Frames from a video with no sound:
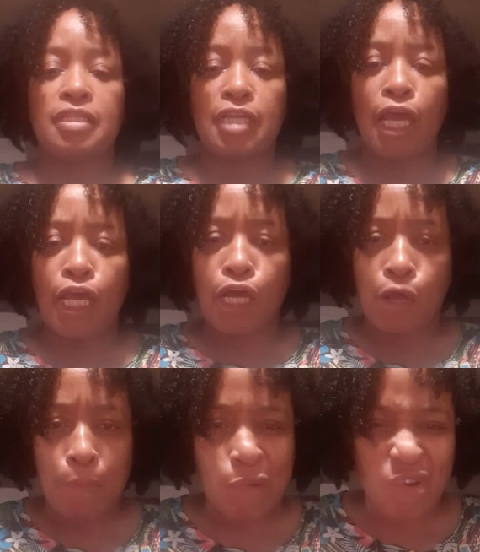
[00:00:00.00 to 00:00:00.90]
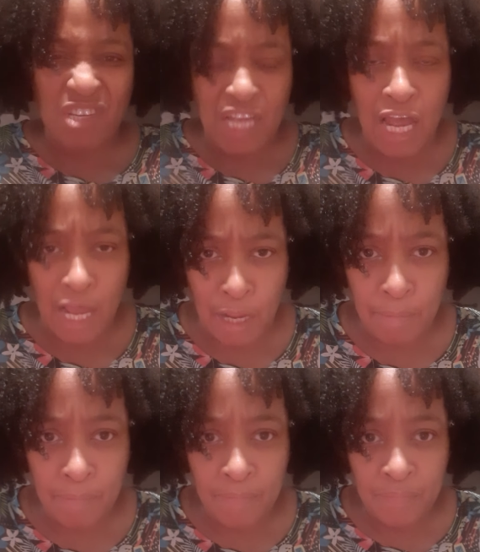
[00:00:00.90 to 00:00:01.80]
take up your
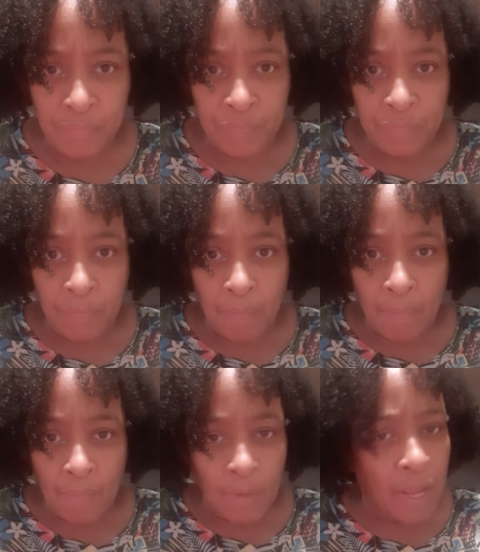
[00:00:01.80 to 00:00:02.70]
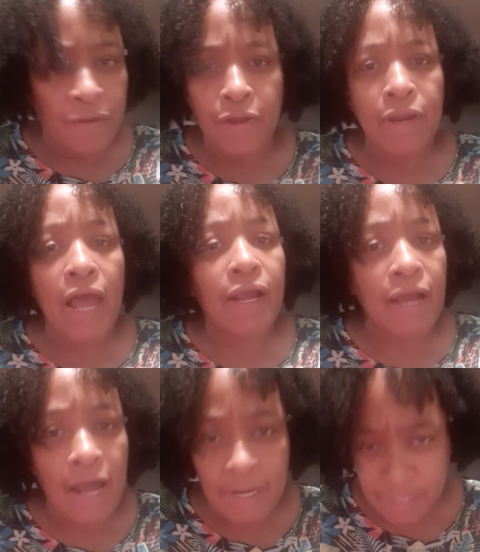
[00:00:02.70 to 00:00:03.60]
time. And they're not
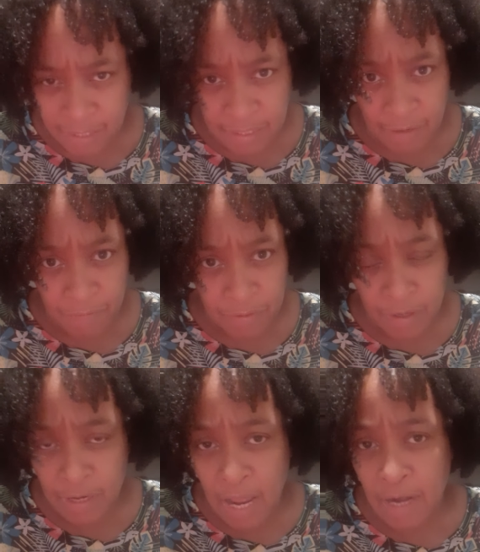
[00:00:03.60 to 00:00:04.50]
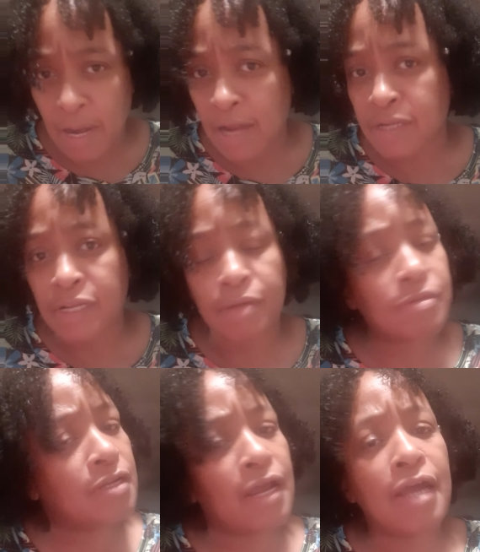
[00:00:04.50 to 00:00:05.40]
conscious of it. They're not, a lot of
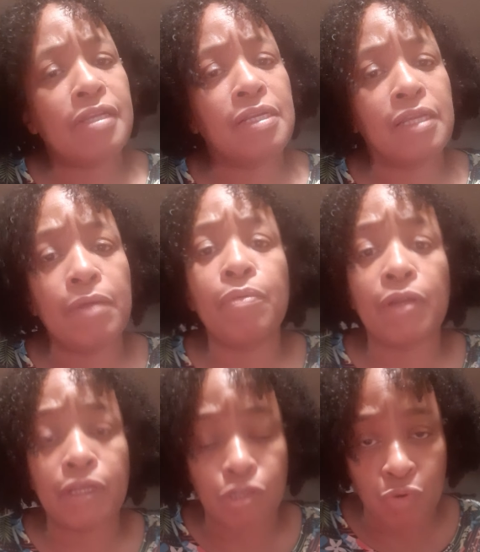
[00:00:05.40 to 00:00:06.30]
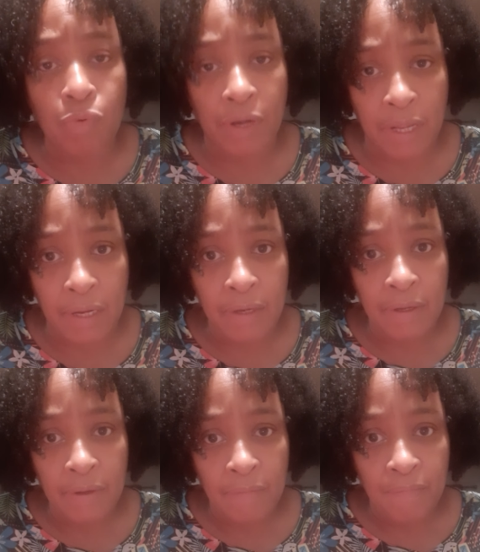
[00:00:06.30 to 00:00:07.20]
times, not deliberately doing it.
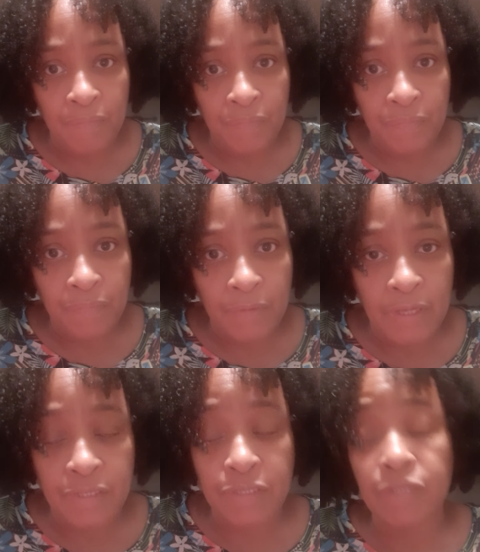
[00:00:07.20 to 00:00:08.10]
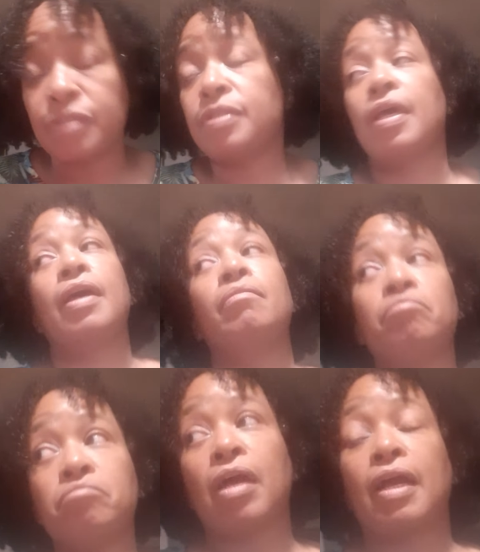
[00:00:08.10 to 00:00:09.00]
It's just
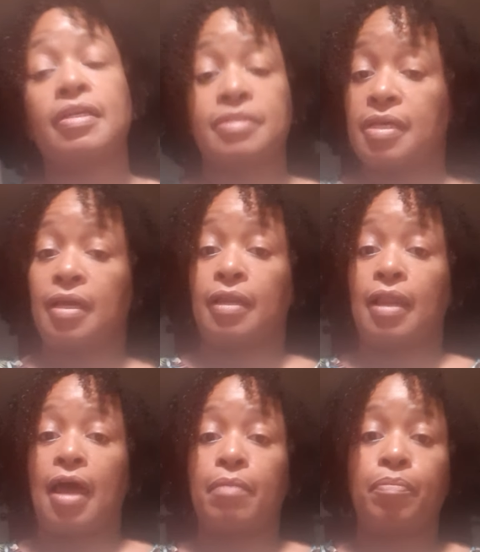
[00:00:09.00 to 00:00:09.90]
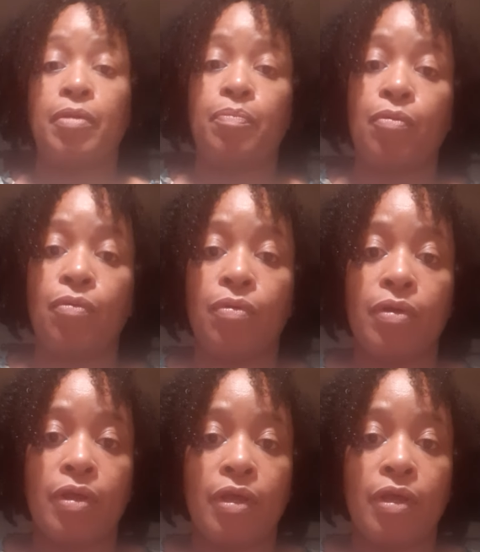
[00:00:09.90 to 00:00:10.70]
that, like I said, a lot of people,